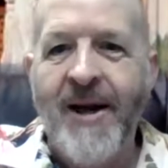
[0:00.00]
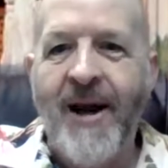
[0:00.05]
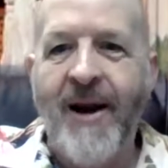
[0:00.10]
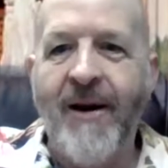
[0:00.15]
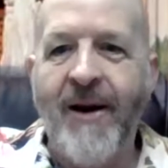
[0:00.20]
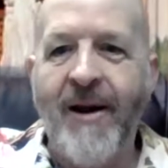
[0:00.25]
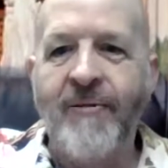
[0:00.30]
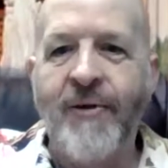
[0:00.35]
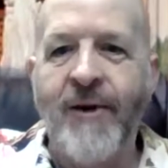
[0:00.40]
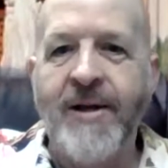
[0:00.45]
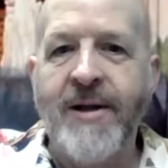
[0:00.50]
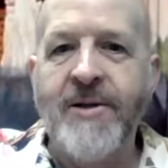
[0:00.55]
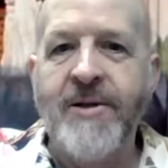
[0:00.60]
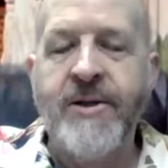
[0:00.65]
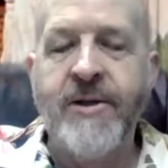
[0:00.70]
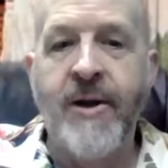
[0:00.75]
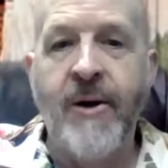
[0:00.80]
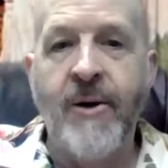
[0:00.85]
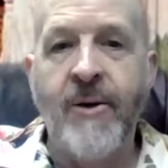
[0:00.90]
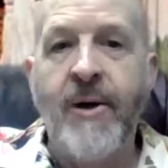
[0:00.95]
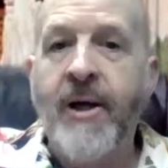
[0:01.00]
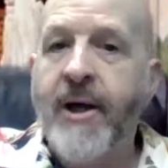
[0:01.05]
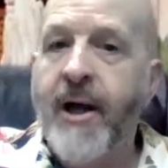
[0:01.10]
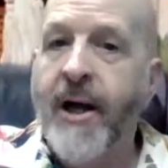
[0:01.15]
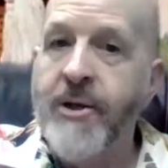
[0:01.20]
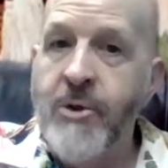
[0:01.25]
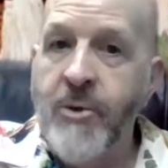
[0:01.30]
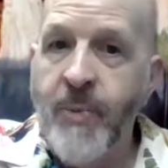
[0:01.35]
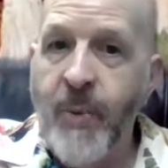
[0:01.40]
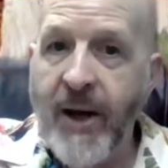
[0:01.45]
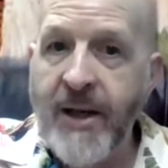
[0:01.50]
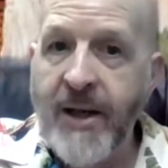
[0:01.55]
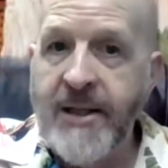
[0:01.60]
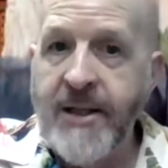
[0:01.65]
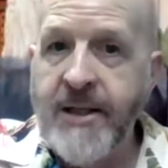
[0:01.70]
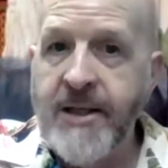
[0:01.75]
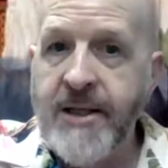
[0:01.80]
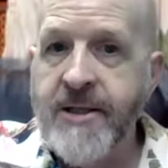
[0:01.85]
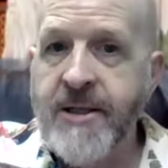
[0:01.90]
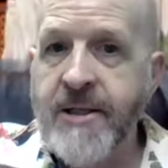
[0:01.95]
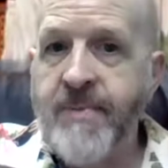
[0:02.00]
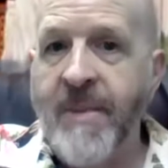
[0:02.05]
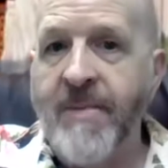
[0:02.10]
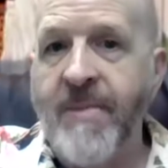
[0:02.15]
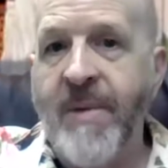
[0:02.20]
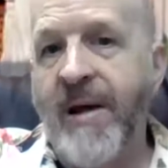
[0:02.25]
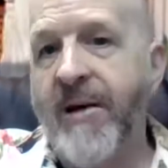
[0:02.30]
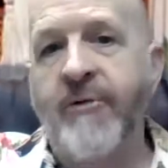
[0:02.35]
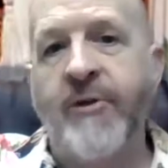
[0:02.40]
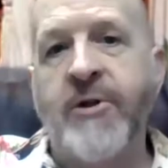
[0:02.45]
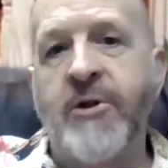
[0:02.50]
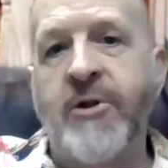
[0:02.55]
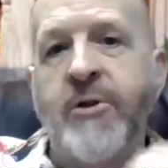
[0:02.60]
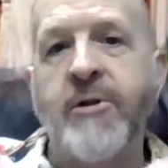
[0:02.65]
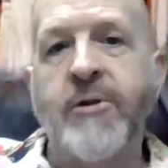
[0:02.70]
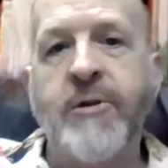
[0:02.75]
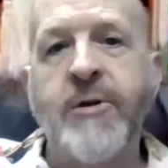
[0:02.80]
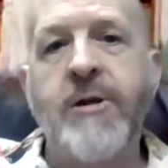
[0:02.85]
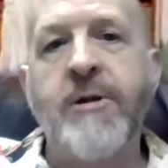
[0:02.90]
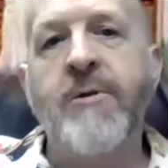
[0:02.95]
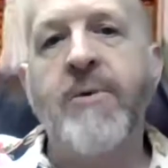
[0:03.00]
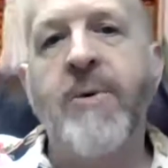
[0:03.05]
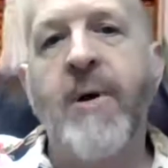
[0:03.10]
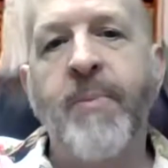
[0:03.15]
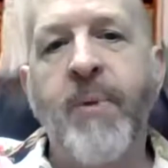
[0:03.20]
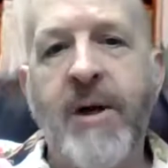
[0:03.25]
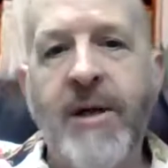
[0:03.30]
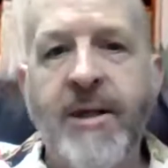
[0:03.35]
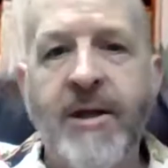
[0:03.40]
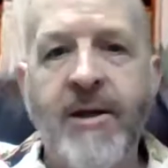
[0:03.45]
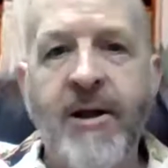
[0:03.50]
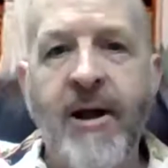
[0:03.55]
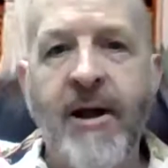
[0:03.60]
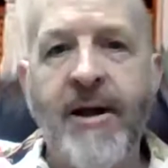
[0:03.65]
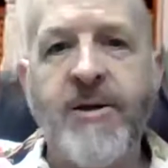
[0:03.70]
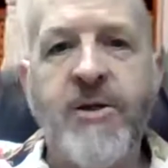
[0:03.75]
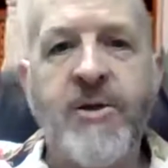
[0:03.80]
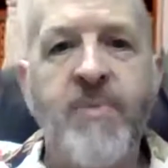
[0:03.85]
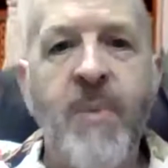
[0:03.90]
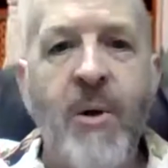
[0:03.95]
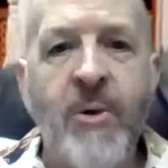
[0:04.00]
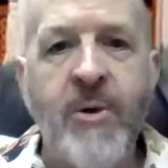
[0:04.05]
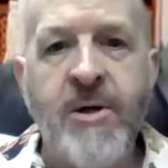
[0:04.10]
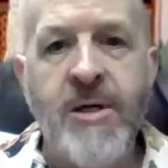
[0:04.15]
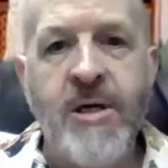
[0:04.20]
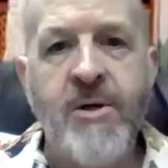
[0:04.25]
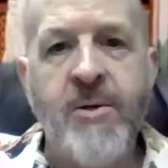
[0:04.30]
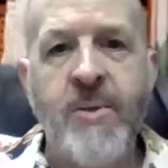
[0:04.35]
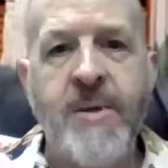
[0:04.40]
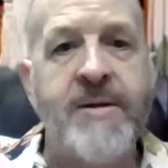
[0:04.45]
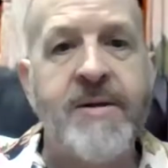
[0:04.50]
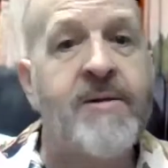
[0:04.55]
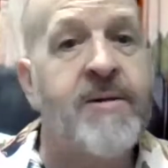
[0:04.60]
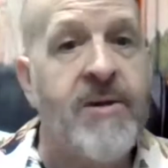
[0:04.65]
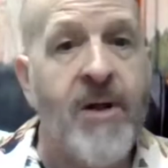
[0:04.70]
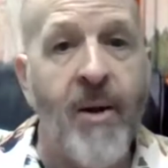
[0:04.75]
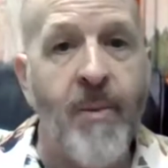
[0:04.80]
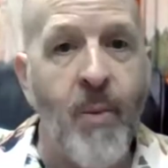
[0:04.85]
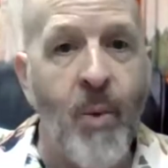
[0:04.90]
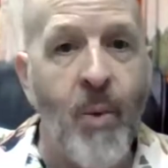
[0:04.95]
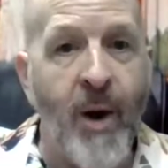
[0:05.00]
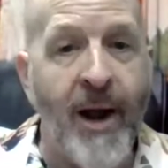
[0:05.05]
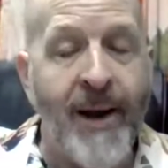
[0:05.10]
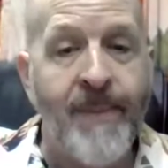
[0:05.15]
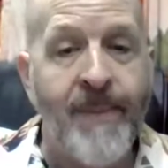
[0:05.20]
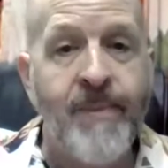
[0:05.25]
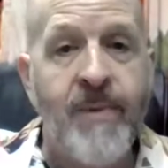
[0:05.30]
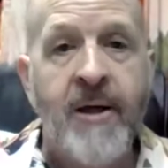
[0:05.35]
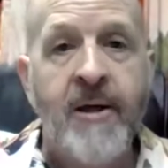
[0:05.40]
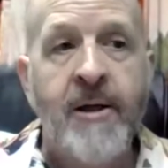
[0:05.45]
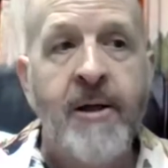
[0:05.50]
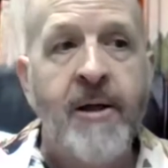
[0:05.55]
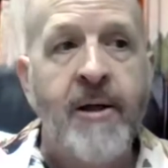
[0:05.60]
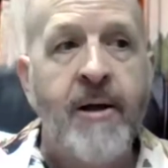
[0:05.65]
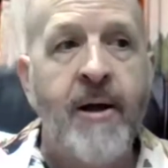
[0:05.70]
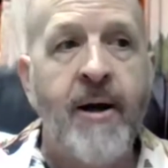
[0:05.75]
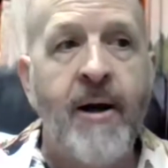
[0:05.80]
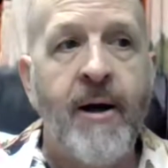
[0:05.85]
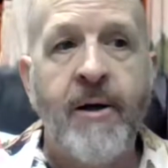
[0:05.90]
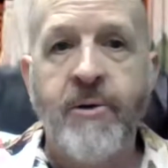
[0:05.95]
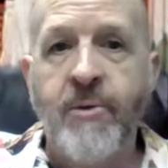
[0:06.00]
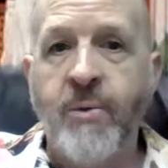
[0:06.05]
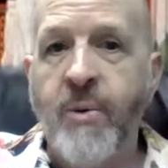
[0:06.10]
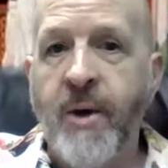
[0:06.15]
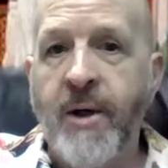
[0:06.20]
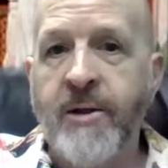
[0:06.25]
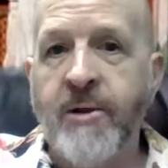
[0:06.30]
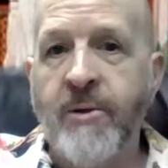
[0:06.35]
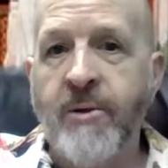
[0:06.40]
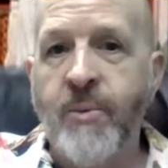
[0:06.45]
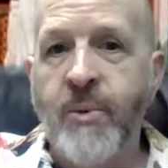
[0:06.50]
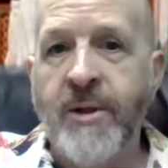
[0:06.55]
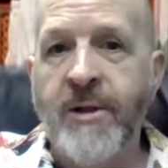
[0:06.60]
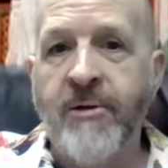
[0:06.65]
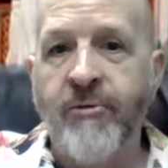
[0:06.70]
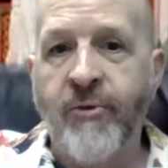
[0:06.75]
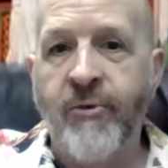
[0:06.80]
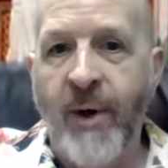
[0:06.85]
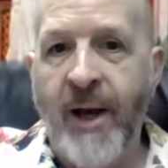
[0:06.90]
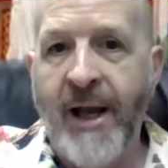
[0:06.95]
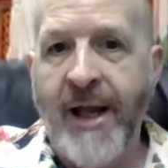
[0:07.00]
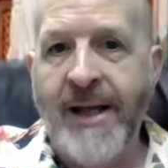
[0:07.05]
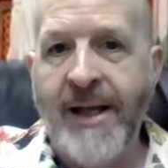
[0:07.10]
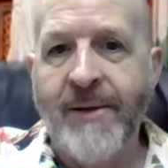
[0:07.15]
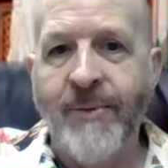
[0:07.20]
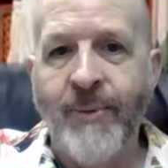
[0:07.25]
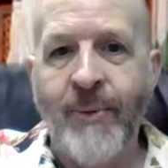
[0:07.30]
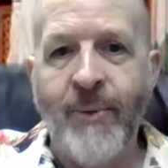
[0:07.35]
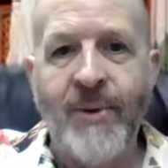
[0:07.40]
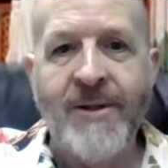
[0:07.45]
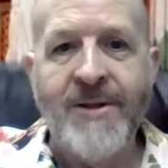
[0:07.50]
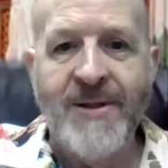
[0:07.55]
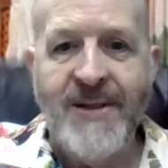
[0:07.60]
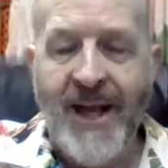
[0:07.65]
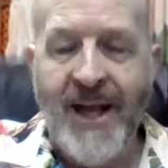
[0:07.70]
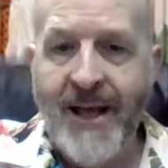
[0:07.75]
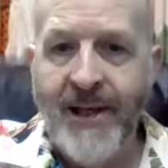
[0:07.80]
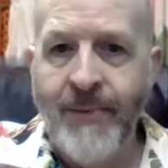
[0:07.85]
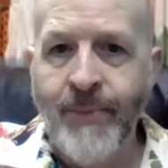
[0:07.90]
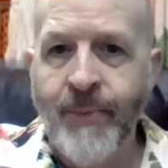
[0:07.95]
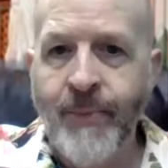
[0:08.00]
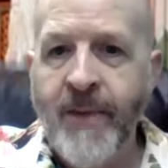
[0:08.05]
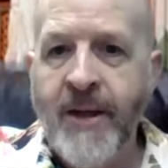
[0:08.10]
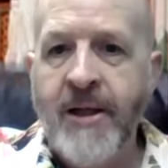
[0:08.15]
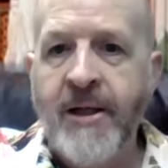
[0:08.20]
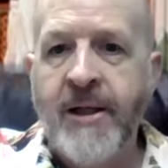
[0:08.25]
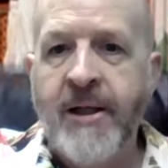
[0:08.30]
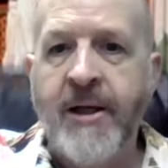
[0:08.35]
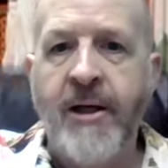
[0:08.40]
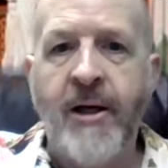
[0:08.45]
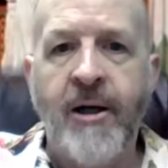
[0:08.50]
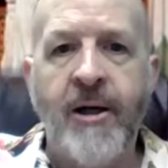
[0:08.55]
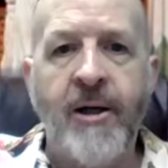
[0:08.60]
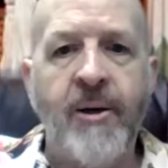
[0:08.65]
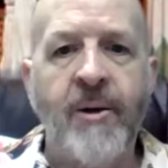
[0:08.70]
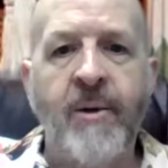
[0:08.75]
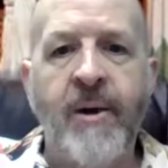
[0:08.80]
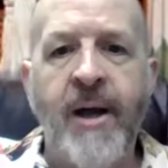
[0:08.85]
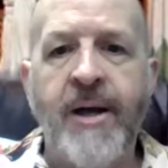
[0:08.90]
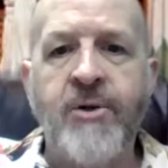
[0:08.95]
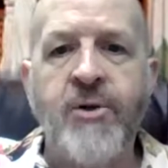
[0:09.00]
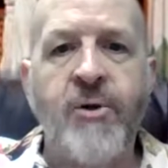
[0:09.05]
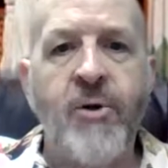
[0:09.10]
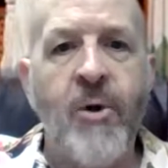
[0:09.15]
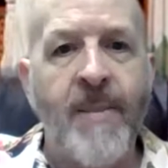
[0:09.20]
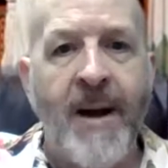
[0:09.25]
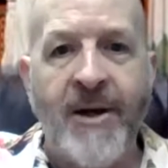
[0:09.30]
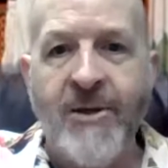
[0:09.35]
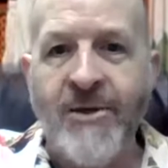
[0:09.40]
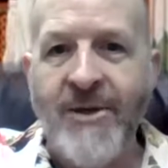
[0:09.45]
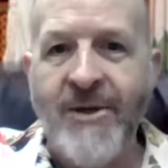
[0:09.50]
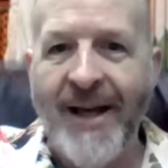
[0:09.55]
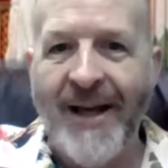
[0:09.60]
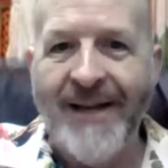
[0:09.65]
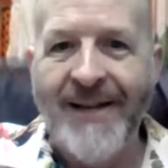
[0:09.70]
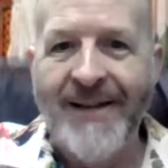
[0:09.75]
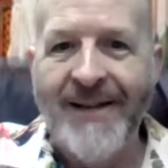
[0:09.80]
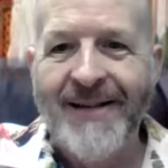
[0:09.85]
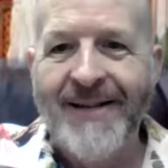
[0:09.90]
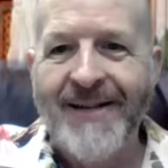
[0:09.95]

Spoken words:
All right, friends. So I do pray that this has been beneficial to you. I pray that God has spoken to you in some way through what we have read or said as you go about your day.